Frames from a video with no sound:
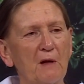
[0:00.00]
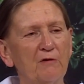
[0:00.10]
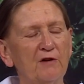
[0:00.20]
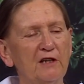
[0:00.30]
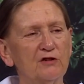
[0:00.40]

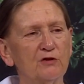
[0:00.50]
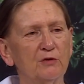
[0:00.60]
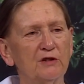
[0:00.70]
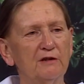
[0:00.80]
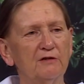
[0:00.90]
face
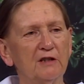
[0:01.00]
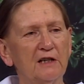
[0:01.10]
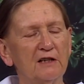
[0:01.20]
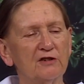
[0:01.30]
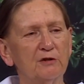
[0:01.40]
whatever
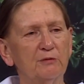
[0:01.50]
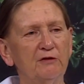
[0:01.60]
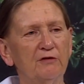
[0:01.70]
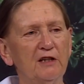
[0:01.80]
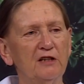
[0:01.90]
has to be
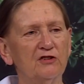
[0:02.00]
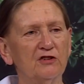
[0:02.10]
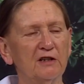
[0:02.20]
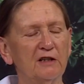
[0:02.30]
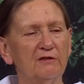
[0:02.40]
faced,
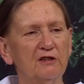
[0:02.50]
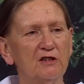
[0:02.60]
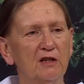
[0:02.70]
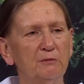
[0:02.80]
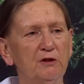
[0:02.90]
and every
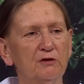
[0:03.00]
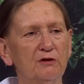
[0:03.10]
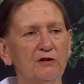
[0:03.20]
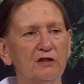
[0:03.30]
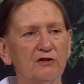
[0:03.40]
time you
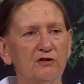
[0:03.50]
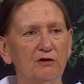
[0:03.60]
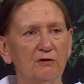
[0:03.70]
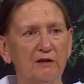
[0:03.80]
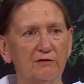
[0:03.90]
do this,
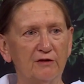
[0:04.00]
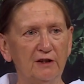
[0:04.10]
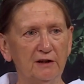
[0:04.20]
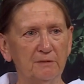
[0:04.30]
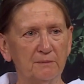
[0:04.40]
you get
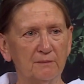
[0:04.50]
free.